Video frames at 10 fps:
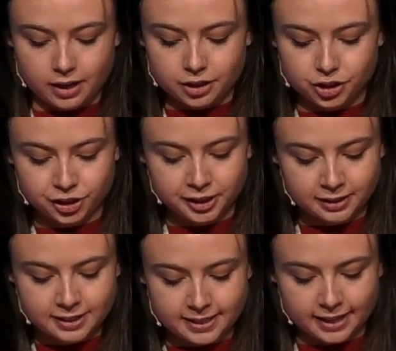During
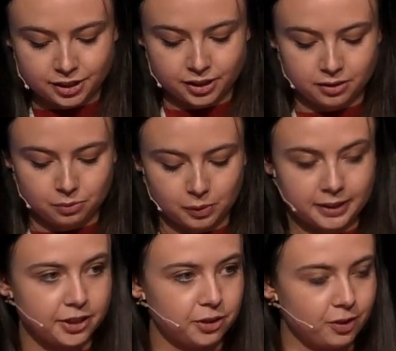this session, we'll
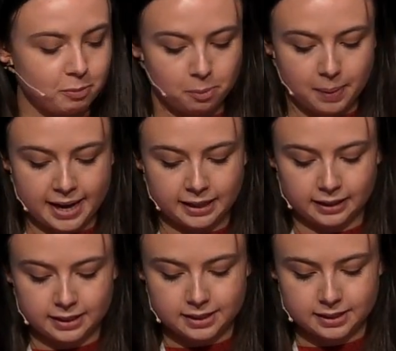hear from our
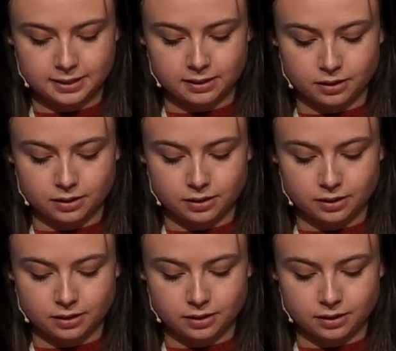panellists,